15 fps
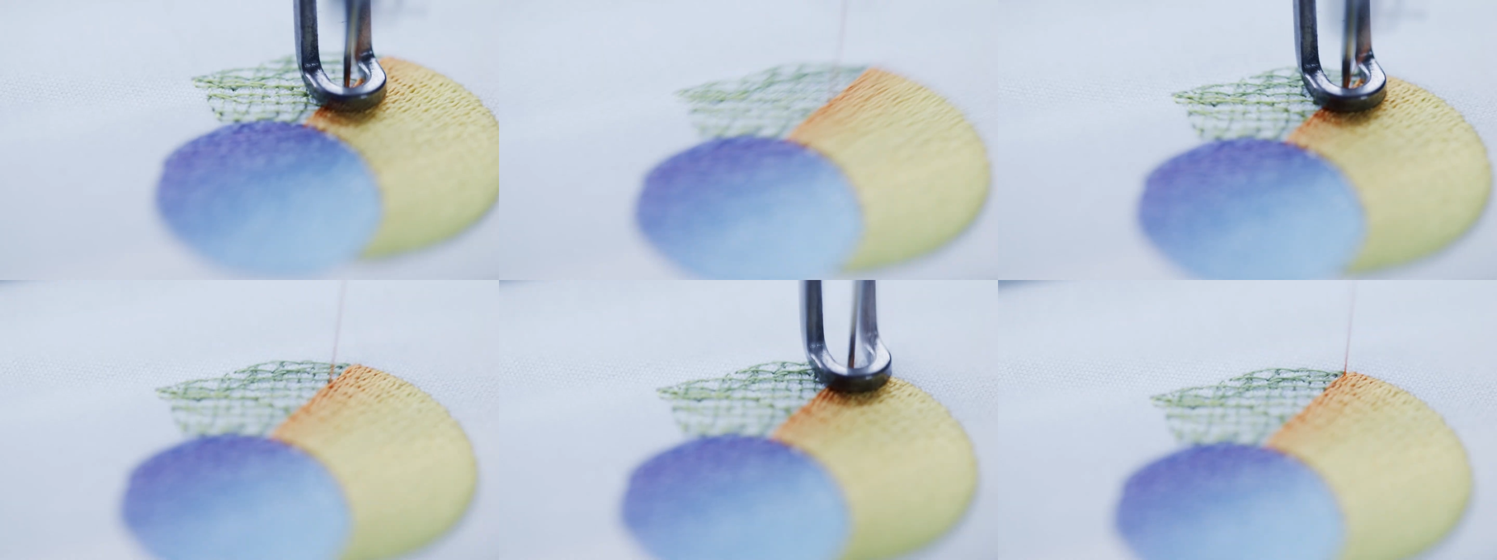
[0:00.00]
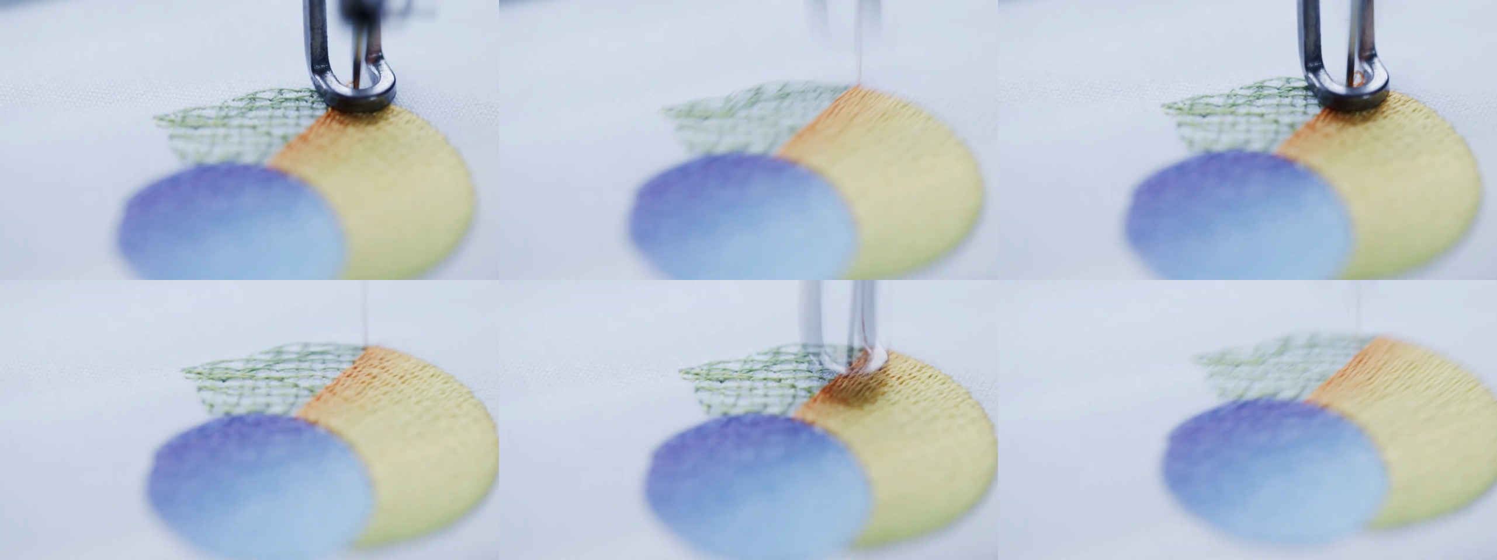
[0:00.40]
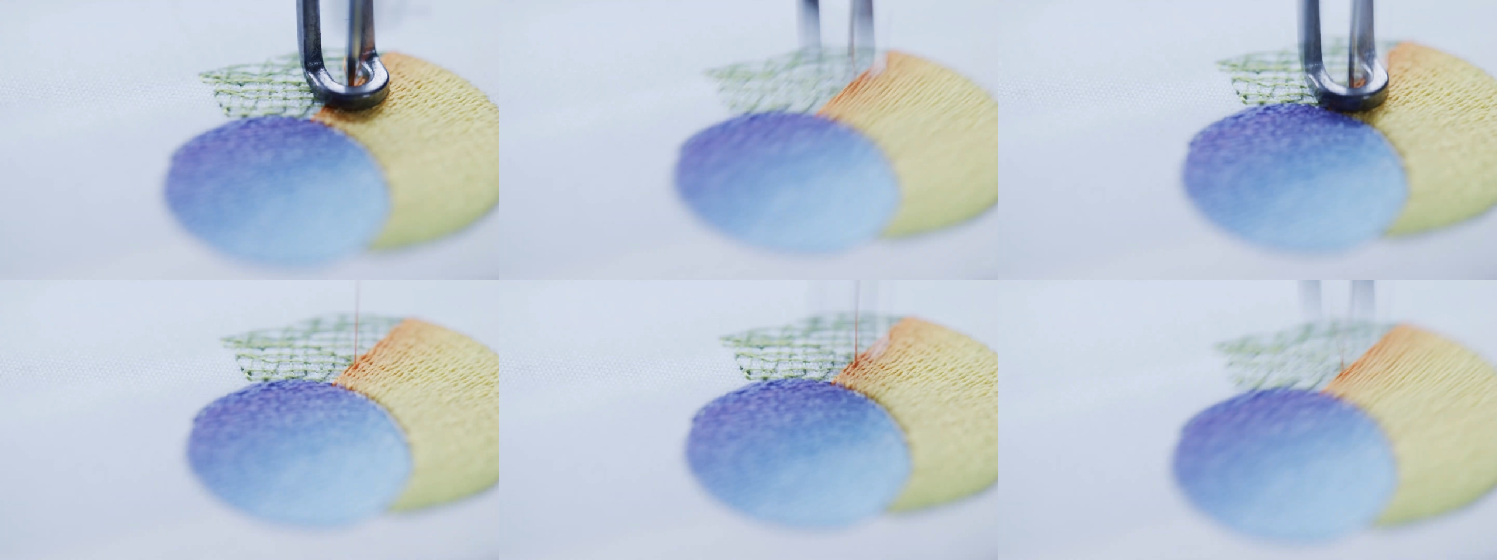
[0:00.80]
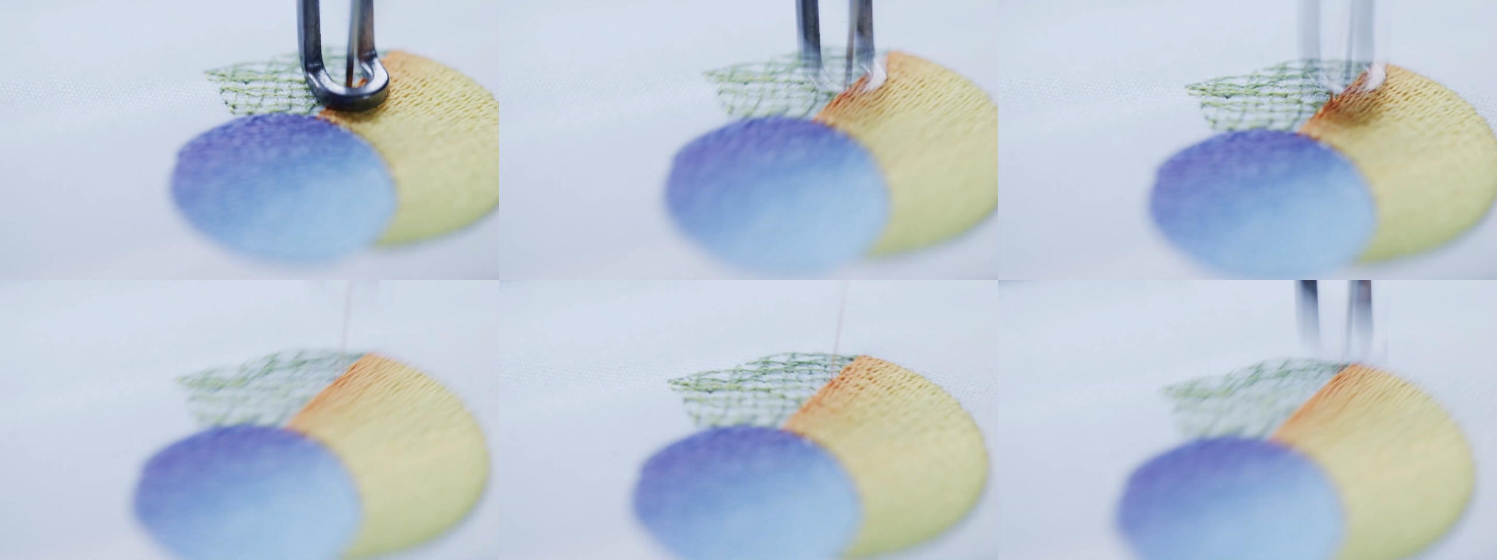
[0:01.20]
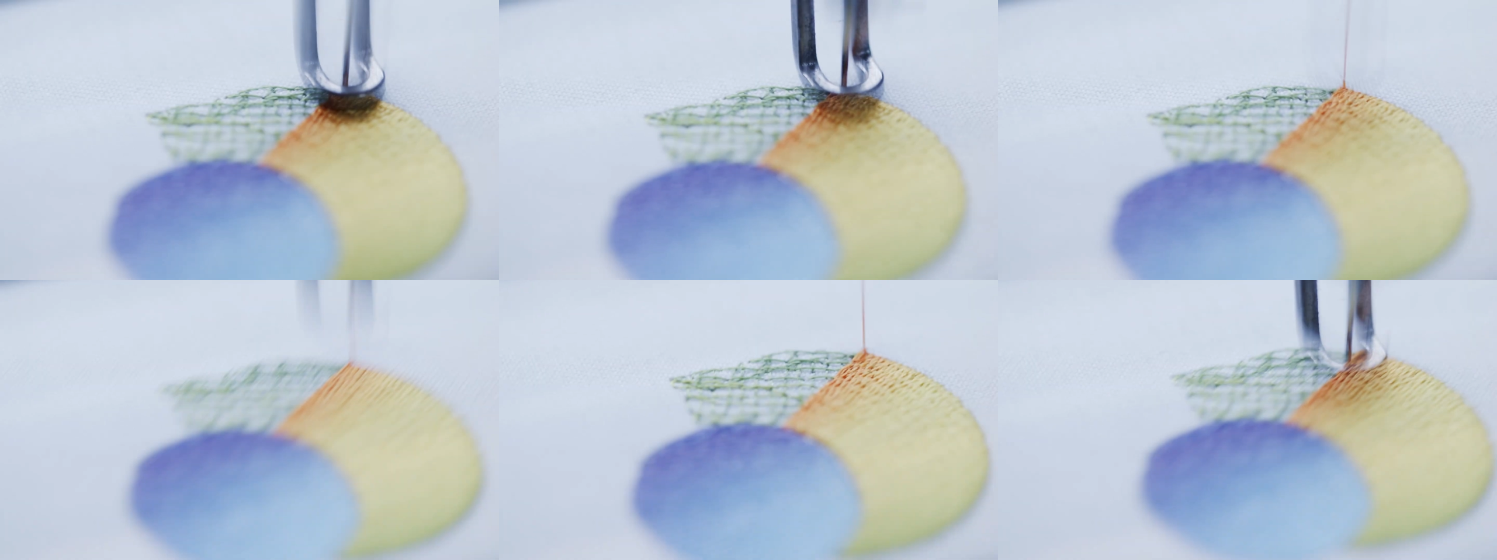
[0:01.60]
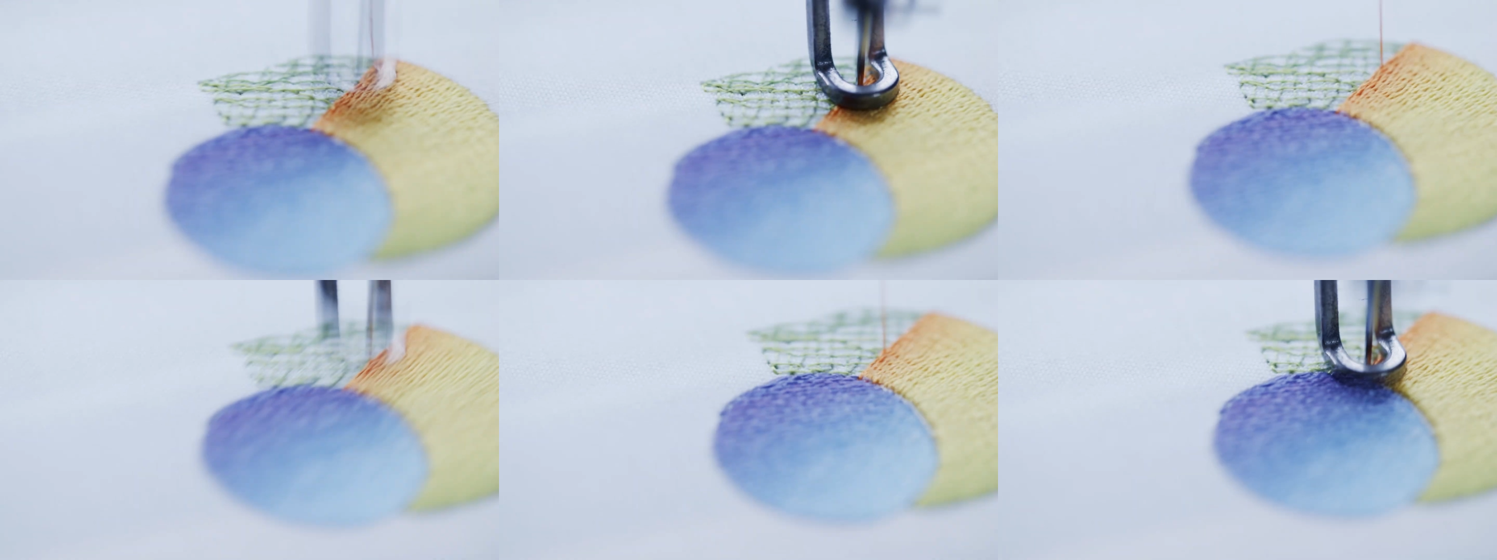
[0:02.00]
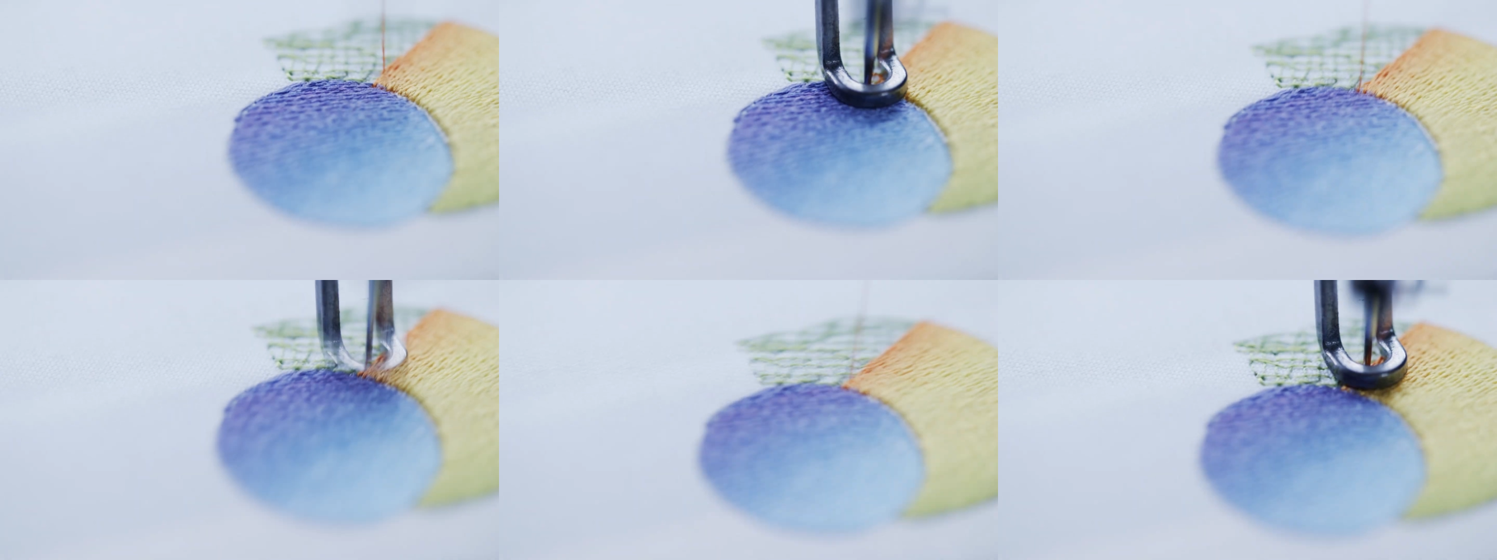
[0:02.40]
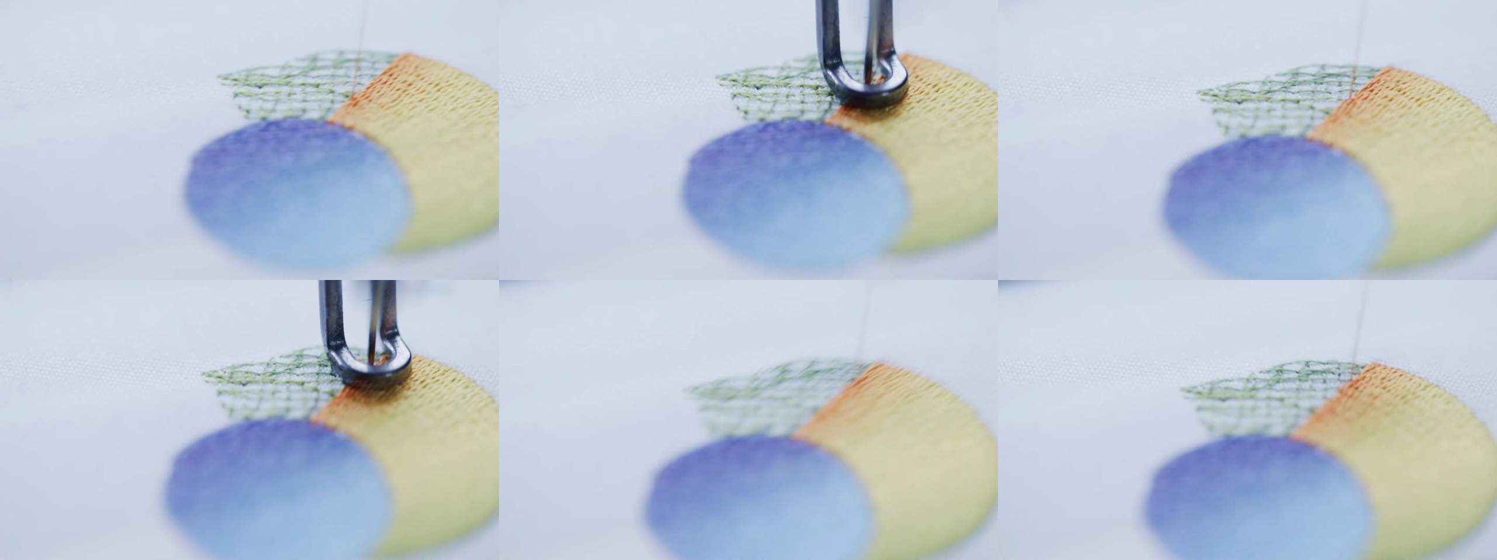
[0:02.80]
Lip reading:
No face is visible, so there are no lips to read.